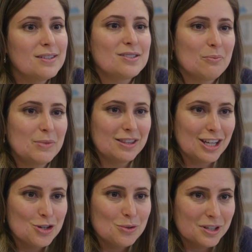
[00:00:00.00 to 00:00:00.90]
is something
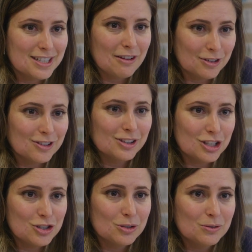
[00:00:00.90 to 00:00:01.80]
that you could
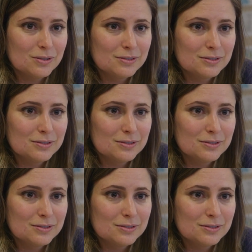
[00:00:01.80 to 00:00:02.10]
definitely do.